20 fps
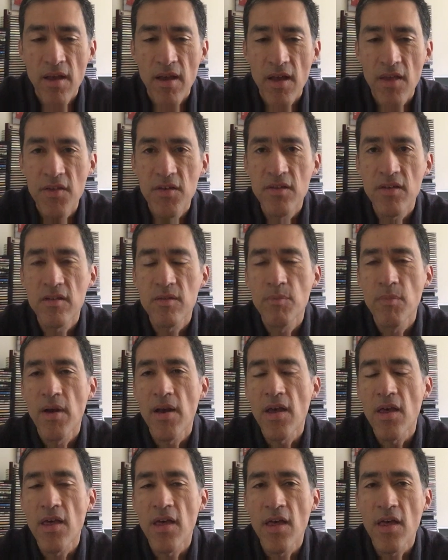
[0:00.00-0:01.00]
And this is
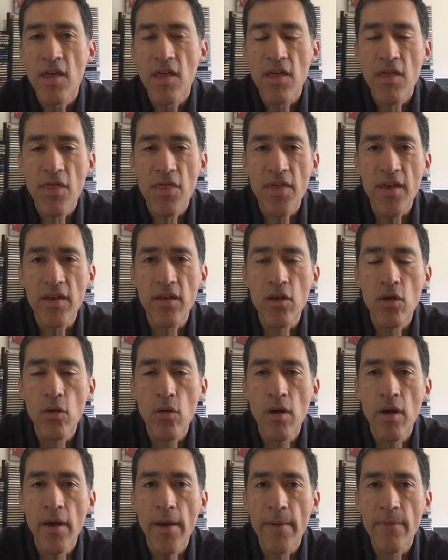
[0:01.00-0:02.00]
my thank
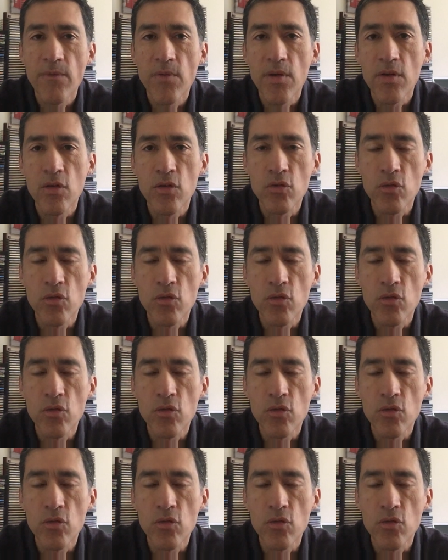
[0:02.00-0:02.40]
you video